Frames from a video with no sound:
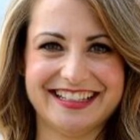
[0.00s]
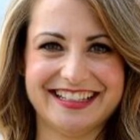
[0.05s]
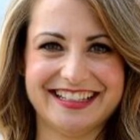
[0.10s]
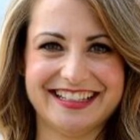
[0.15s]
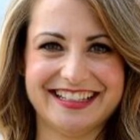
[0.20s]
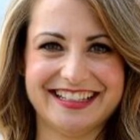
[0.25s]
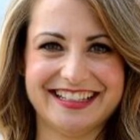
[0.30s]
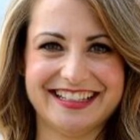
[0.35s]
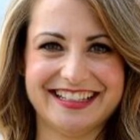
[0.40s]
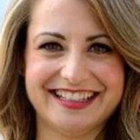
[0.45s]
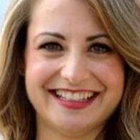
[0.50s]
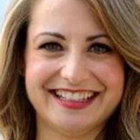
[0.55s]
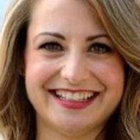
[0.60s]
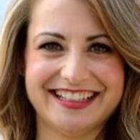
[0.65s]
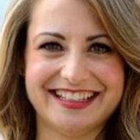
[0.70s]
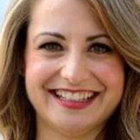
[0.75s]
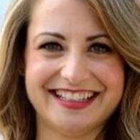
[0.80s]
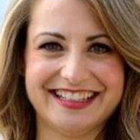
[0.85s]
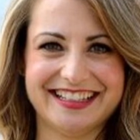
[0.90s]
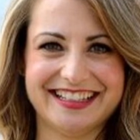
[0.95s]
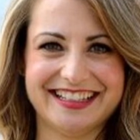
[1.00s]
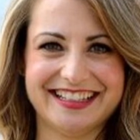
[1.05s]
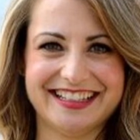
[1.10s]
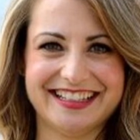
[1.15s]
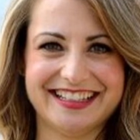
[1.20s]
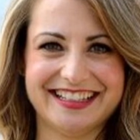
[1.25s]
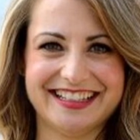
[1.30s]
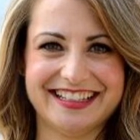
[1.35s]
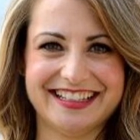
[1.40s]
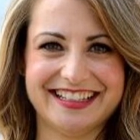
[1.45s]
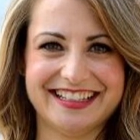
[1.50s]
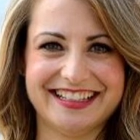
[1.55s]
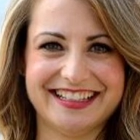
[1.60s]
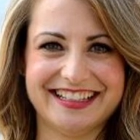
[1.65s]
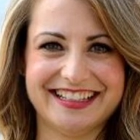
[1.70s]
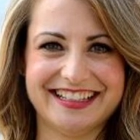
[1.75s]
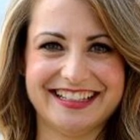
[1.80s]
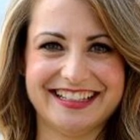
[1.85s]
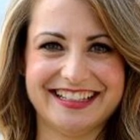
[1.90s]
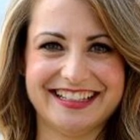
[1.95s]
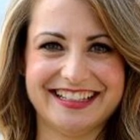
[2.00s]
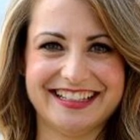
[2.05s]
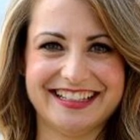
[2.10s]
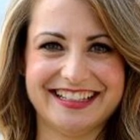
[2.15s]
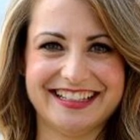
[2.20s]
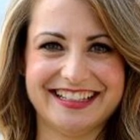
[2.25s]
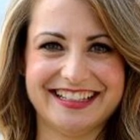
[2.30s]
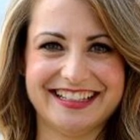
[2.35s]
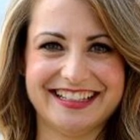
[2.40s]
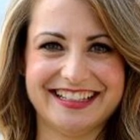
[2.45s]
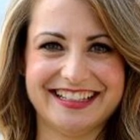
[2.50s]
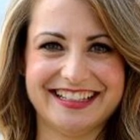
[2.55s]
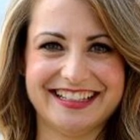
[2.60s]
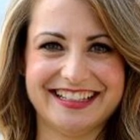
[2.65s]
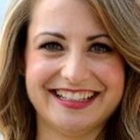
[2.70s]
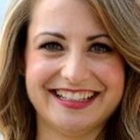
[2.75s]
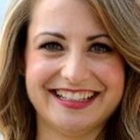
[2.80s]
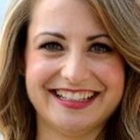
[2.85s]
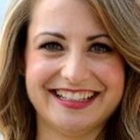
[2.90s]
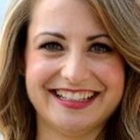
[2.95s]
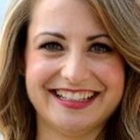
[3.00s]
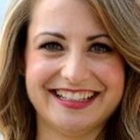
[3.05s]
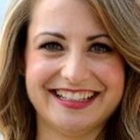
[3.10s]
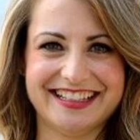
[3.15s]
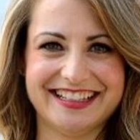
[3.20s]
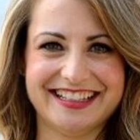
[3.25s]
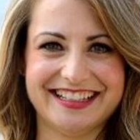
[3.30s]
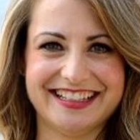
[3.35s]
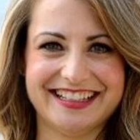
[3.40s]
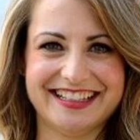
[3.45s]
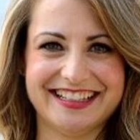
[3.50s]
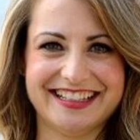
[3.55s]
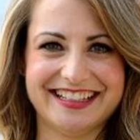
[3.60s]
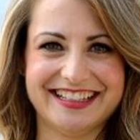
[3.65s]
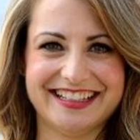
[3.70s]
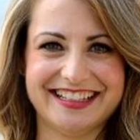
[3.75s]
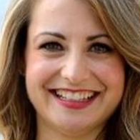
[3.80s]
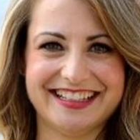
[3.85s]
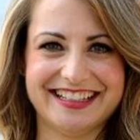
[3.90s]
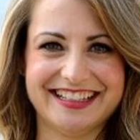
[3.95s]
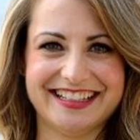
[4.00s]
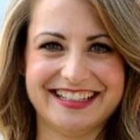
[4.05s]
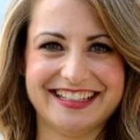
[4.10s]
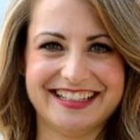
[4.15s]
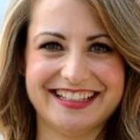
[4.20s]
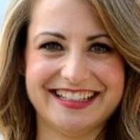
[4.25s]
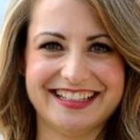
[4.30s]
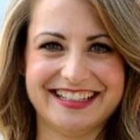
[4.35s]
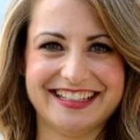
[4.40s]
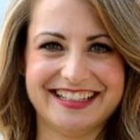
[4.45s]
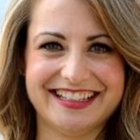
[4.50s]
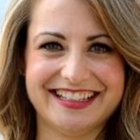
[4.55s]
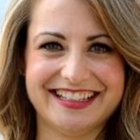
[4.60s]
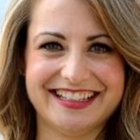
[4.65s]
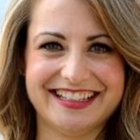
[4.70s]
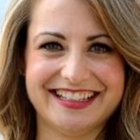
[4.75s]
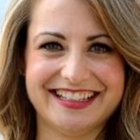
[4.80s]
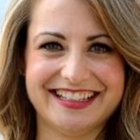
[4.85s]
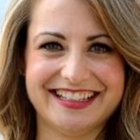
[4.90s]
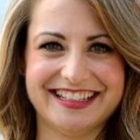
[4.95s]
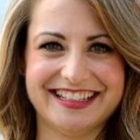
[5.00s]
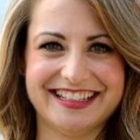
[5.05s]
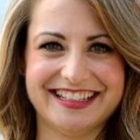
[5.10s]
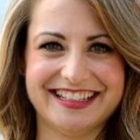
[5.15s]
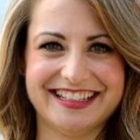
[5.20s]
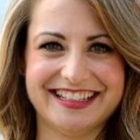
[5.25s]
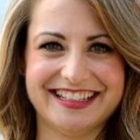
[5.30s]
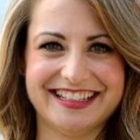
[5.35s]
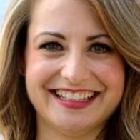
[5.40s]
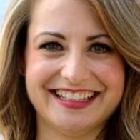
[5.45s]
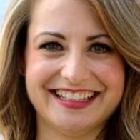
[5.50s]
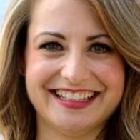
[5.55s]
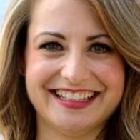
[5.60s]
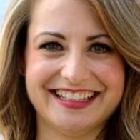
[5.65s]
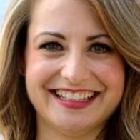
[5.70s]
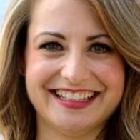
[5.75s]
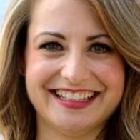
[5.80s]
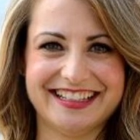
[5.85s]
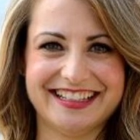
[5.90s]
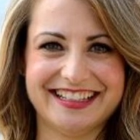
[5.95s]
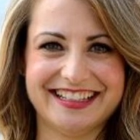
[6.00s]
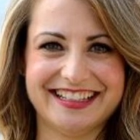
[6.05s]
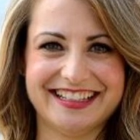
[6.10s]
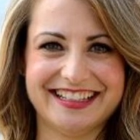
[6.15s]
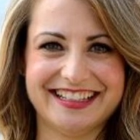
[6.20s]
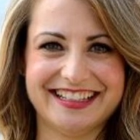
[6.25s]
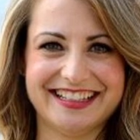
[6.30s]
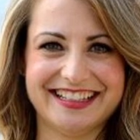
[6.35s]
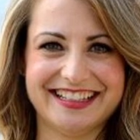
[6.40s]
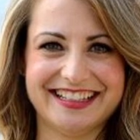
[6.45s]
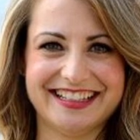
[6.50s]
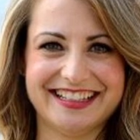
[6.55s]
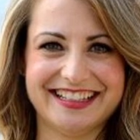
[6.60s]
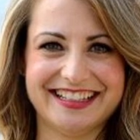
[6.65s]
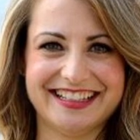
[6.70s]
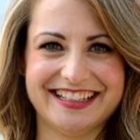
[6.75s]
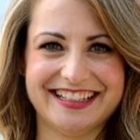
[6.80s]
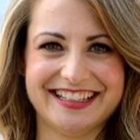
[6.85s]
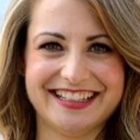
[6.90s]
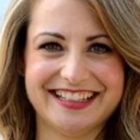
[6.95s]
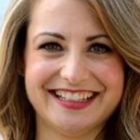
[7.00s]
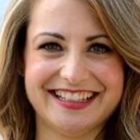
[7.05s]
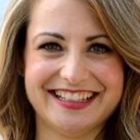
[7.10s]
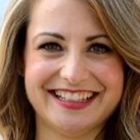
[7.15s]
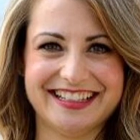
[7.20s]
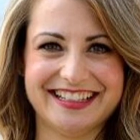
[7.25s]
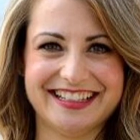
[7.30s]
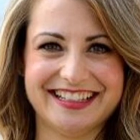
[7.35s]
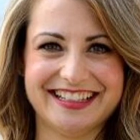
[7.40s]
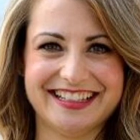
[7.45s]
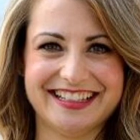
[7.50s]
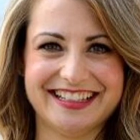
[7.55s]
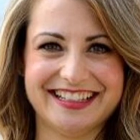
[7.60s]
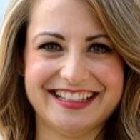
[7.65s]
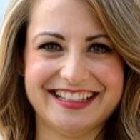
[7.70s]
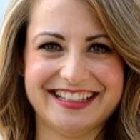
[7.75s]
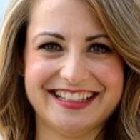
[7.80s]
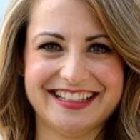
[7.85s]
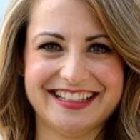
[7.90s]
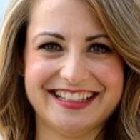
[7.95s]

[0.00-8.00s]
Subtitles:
[no speech]